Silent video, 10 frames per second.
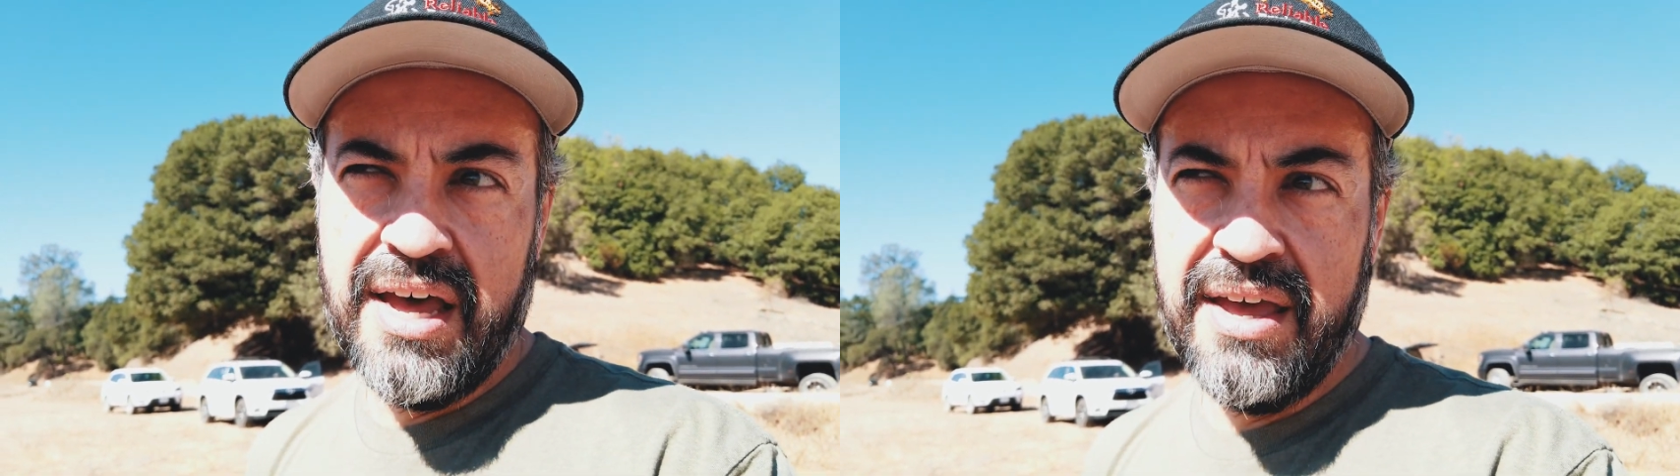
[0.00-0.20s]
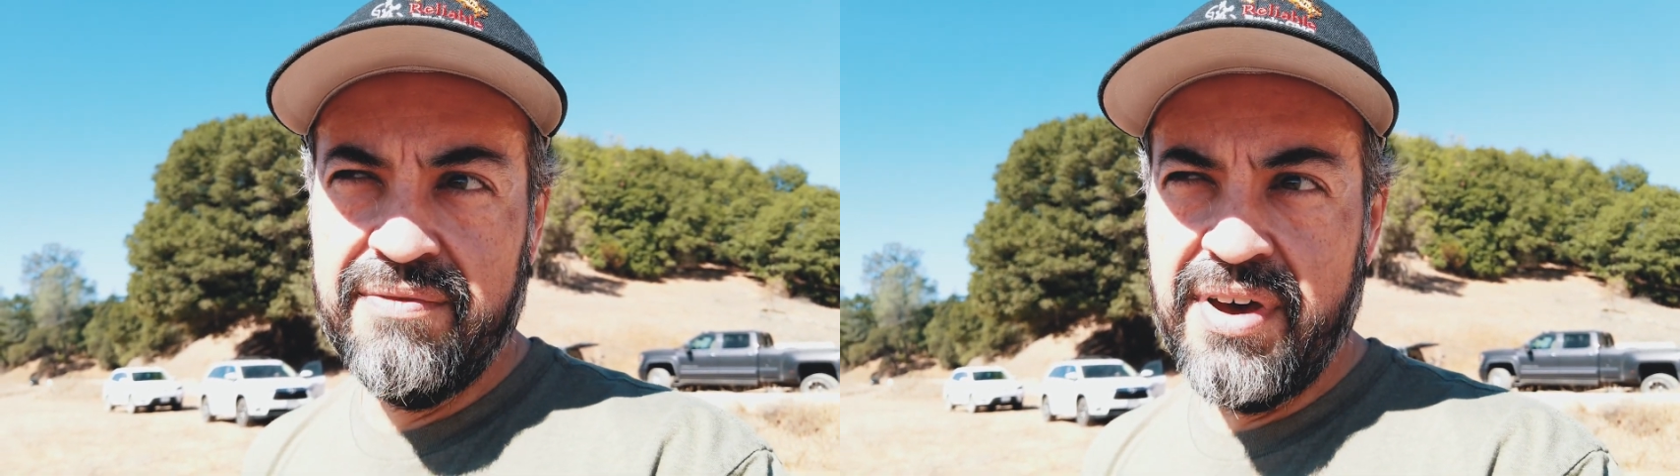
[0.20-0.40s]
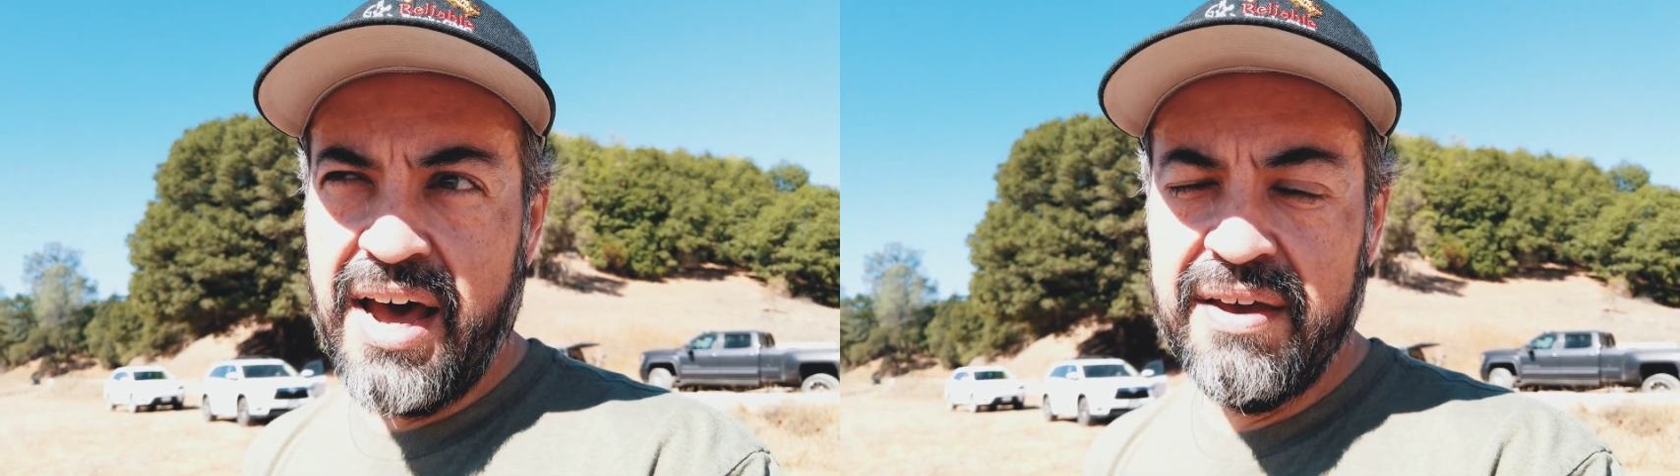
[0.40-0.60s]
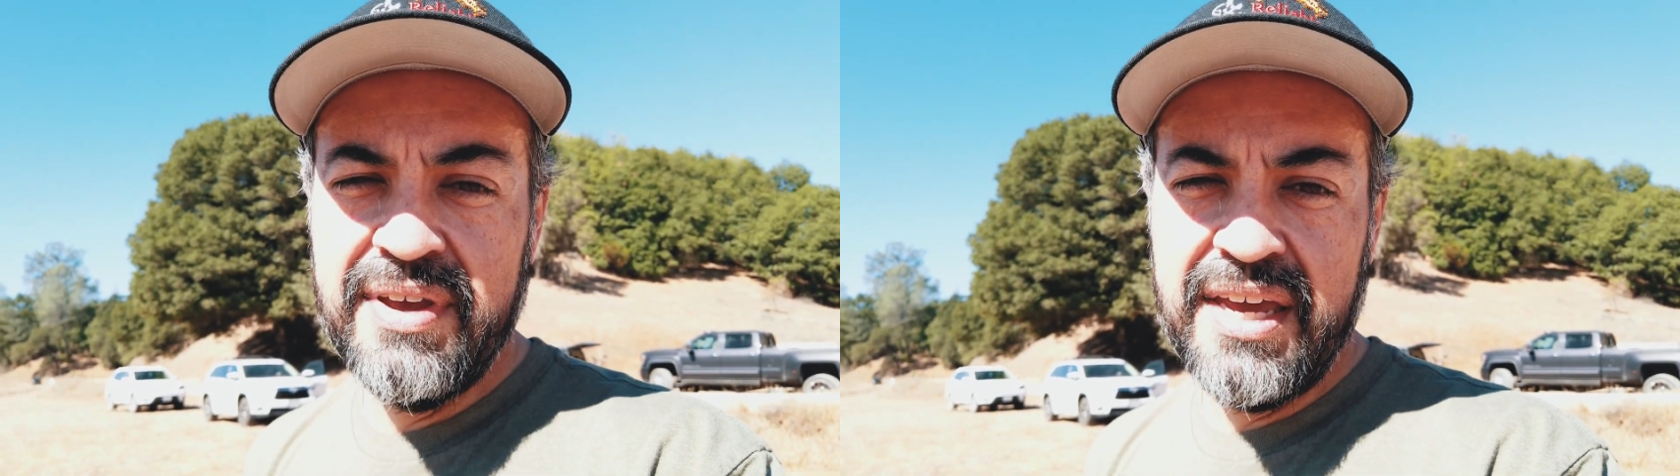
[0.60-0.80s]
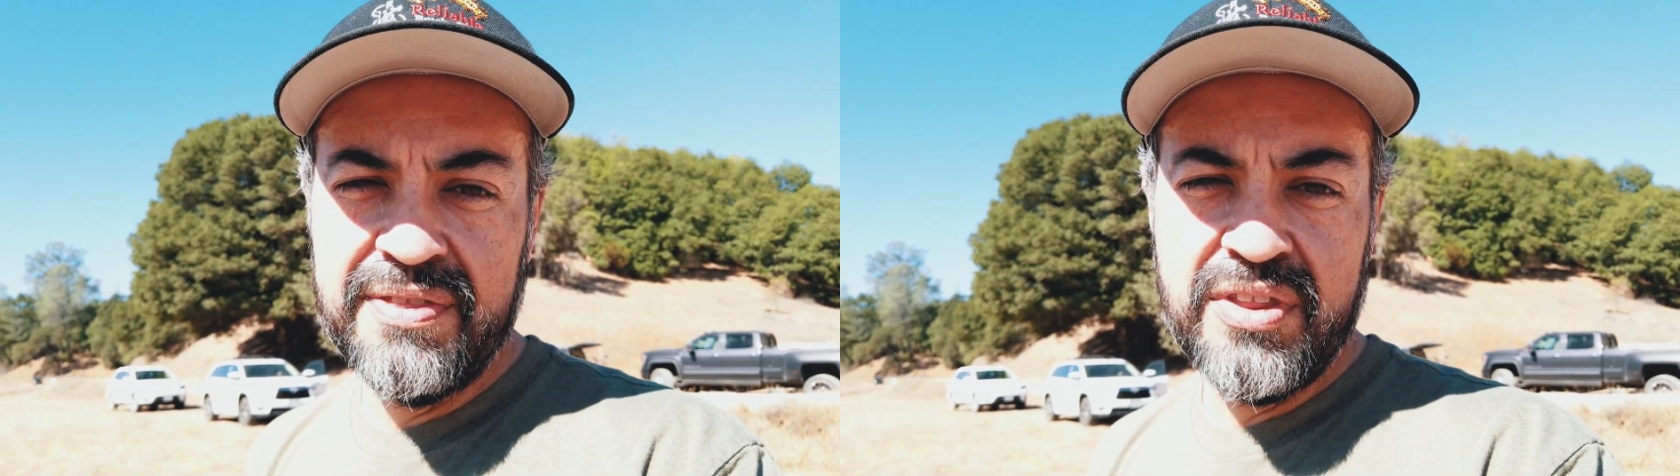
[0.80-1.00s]

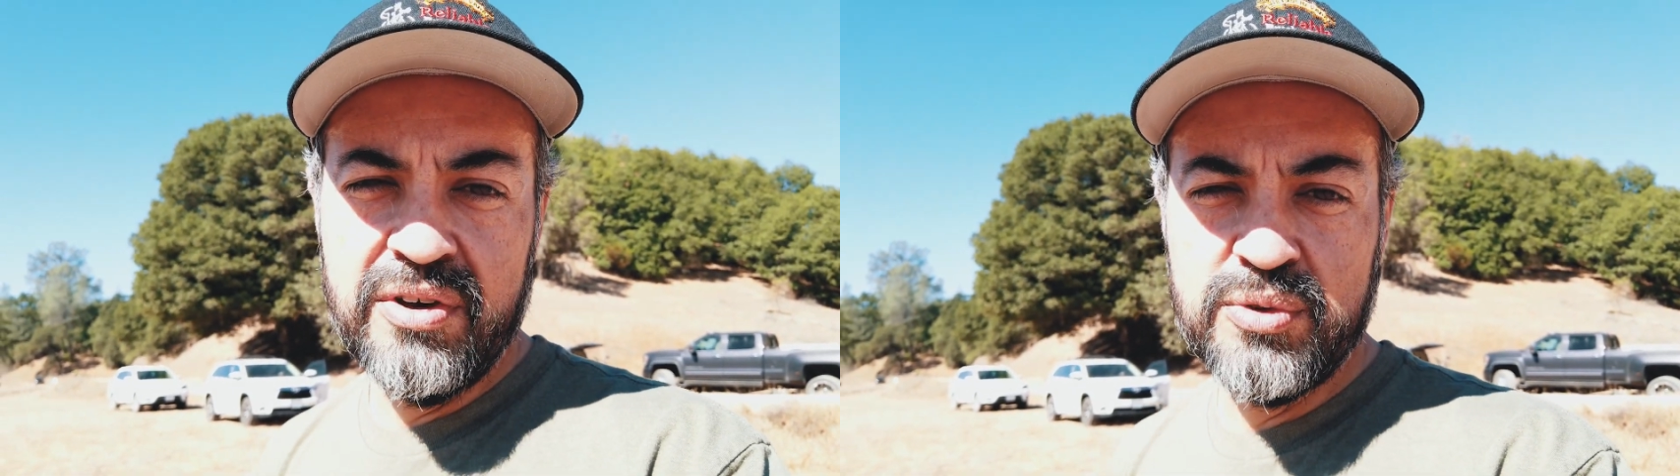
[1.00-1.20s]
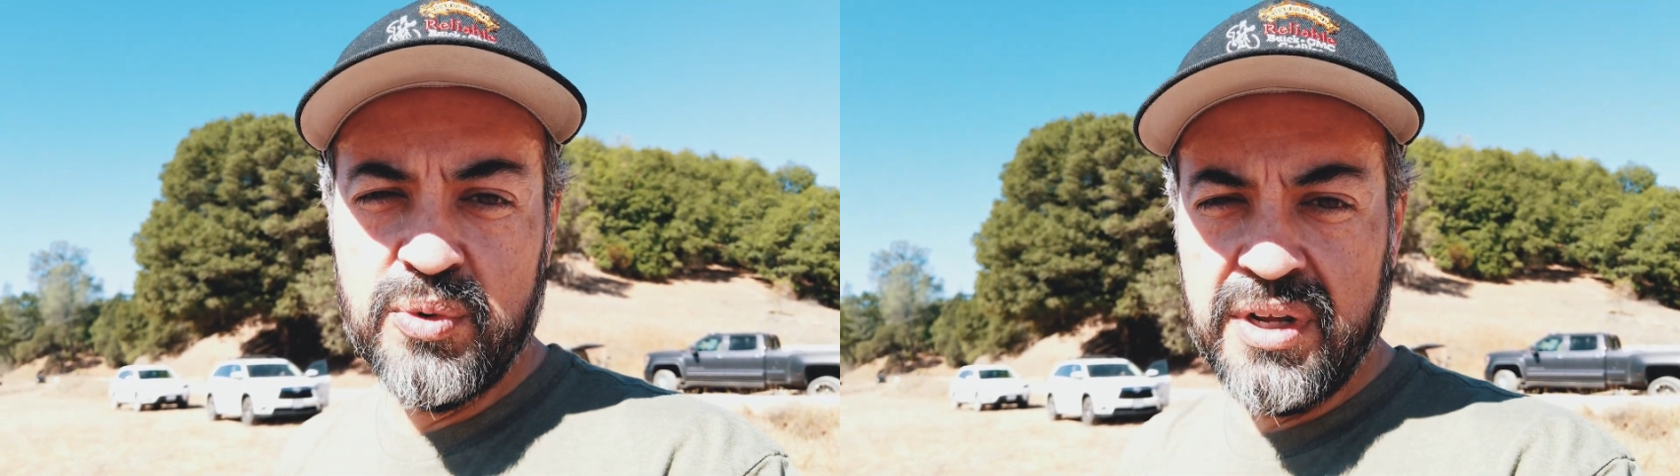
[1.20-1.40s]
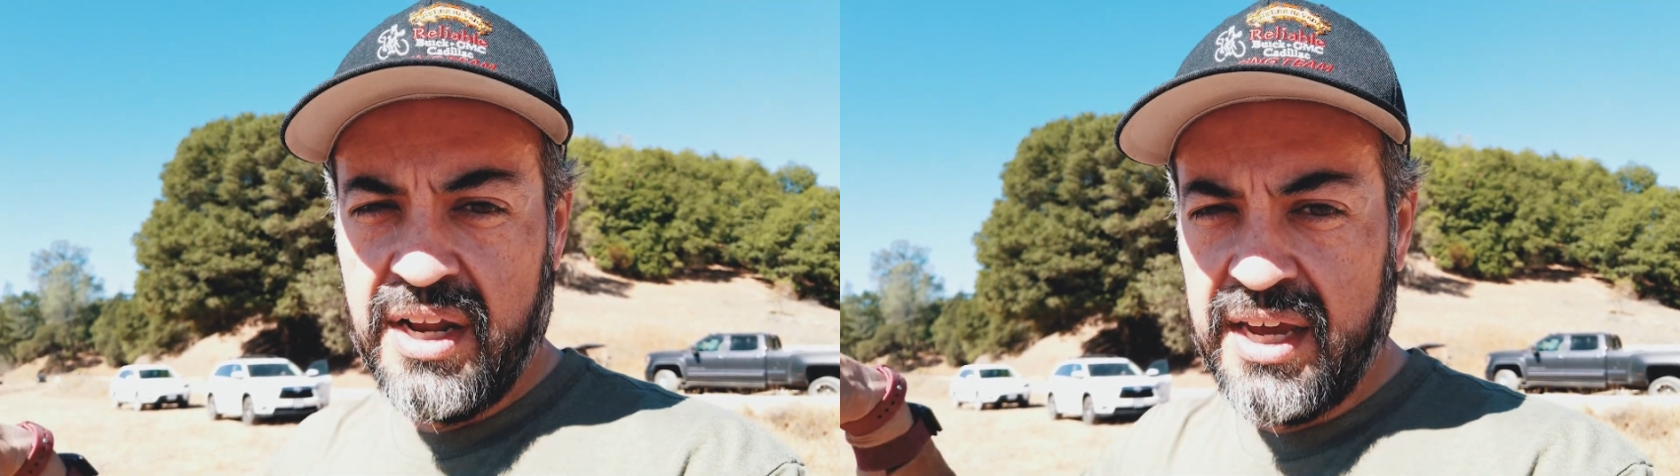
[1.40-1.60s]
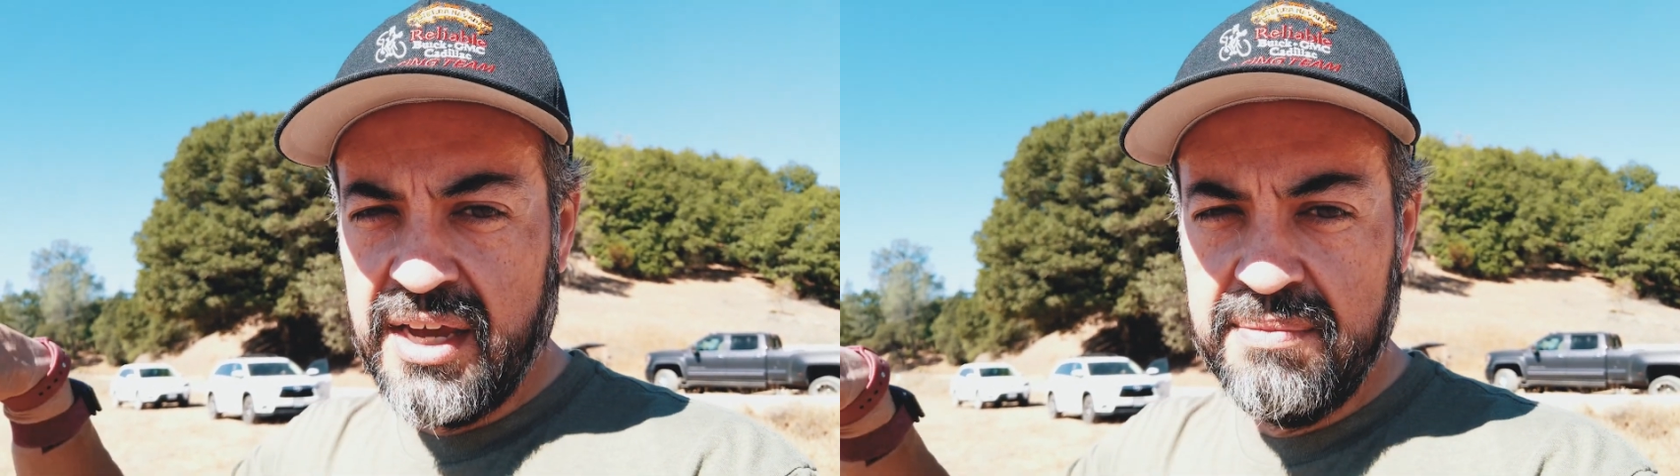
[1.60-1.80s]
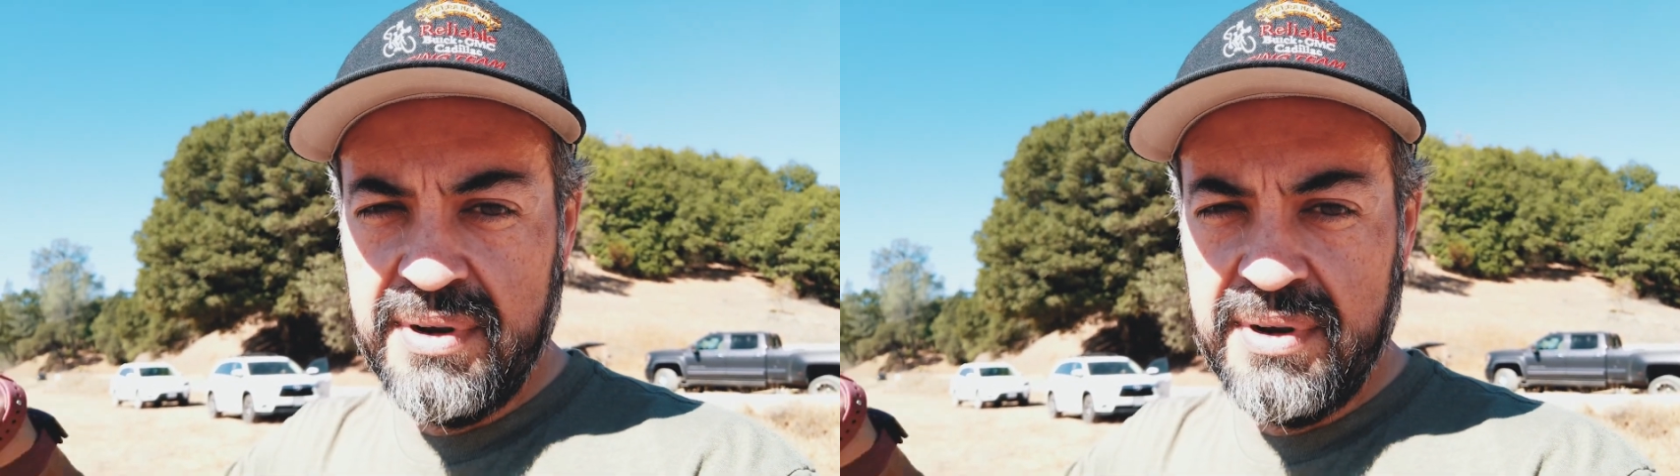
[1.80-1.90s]
I've hit those when you like